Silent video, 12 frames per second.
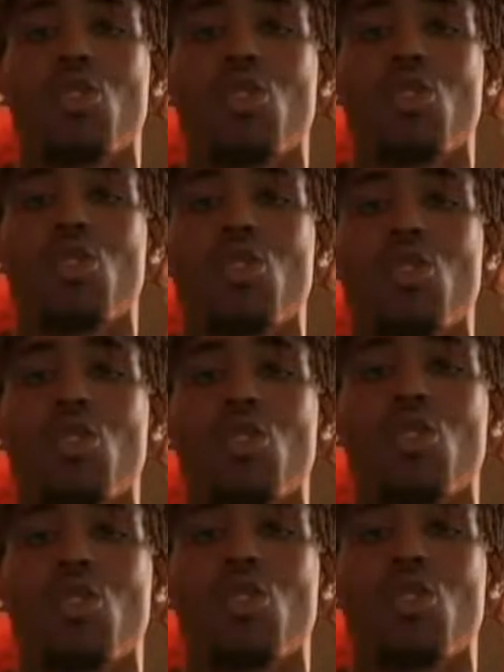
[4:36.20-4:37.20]

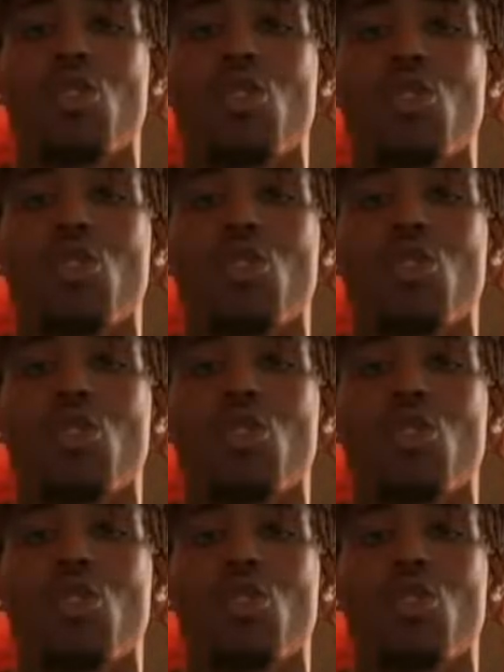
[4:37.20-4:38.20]

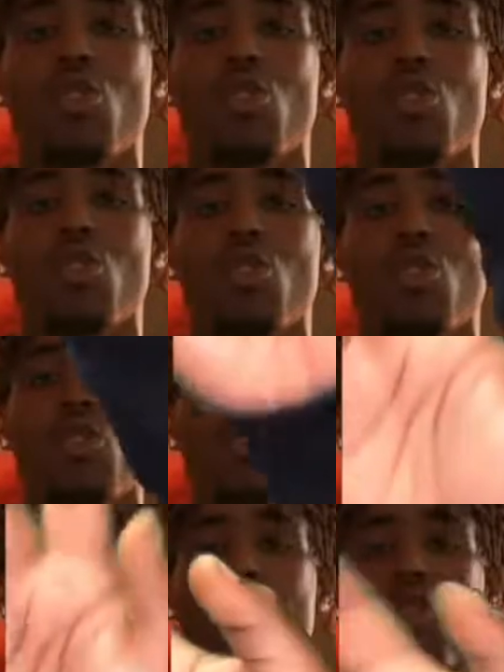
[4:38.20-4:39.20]

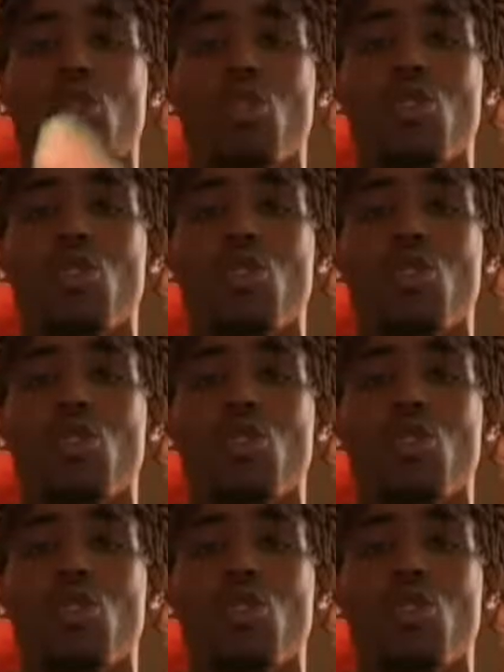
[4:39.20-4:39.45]
The person shown says nothing.